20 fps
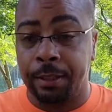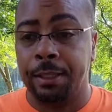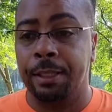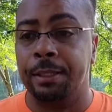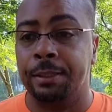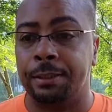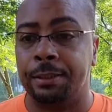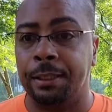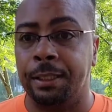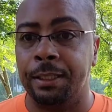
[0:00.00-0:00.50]
in
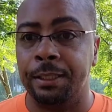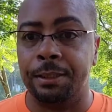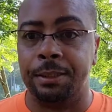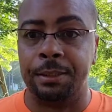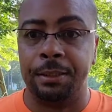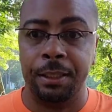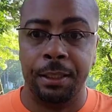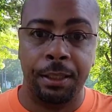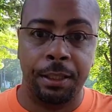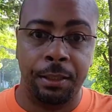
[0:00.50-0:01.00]
a
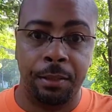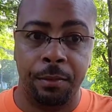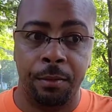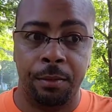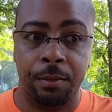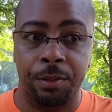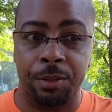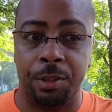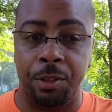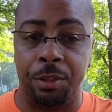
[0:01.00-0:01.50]
sense,
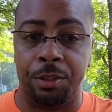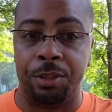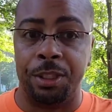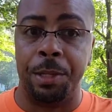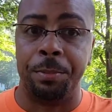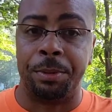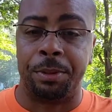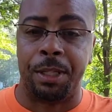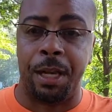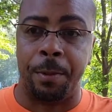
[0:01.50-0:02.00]
to the
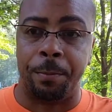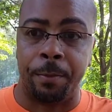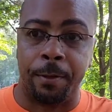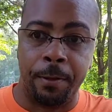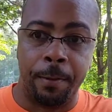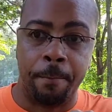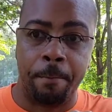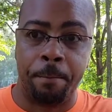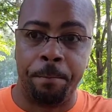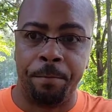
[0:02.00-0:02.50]
tub
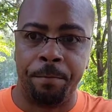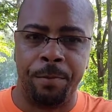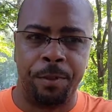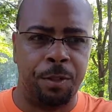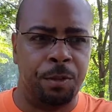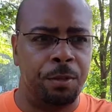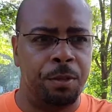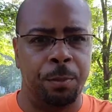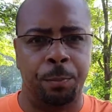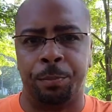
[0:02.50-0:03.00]
stopper,
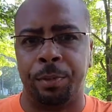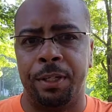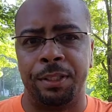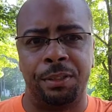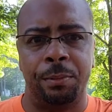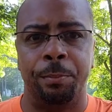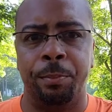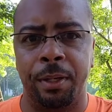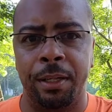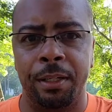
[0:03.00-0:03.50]
you either
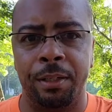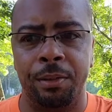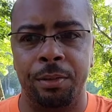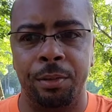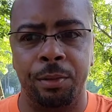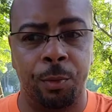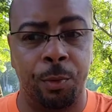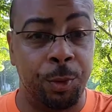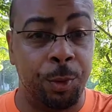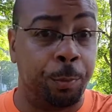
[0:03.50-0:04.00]
press a button
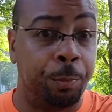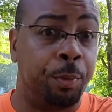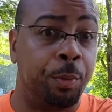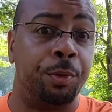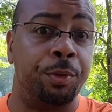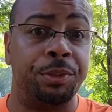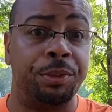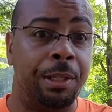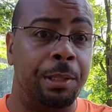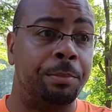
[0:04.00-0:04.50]
or you
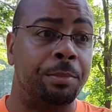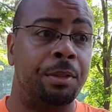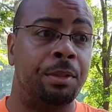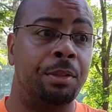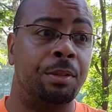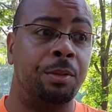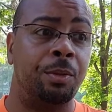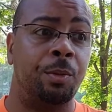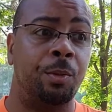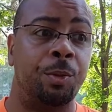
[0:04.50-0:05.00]
pull
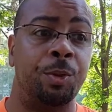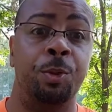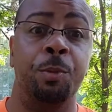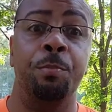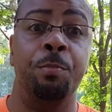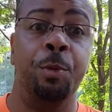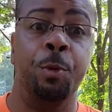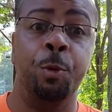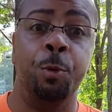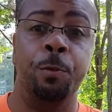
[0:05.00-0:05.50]
something or you
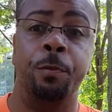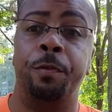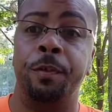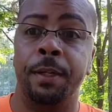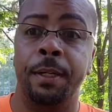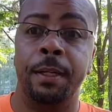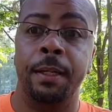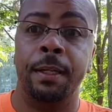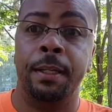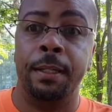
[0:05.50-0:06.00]
move
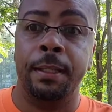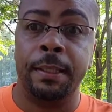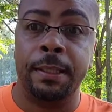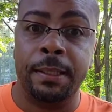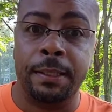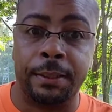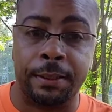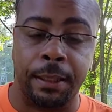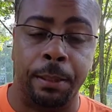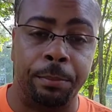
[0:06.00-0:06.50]

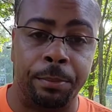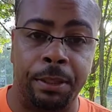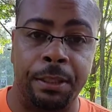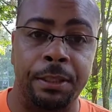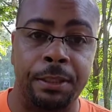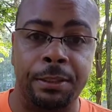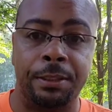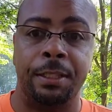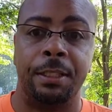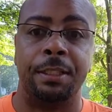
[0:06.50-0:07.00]

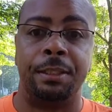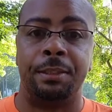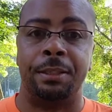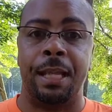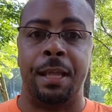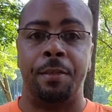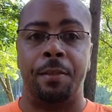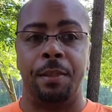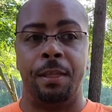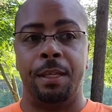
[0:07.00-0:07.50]
something such
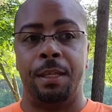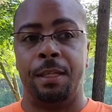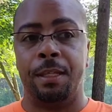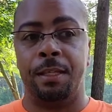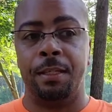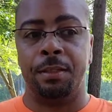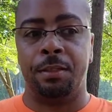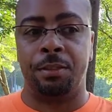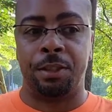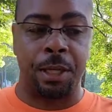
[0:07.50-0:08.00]
that
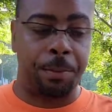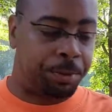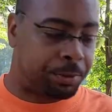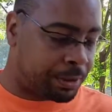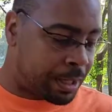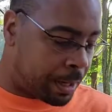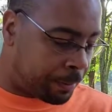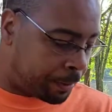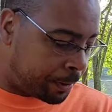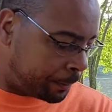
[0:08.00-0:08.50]
the tub
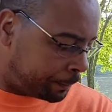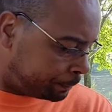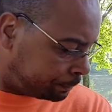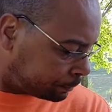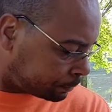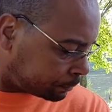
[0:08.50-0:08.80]
stopper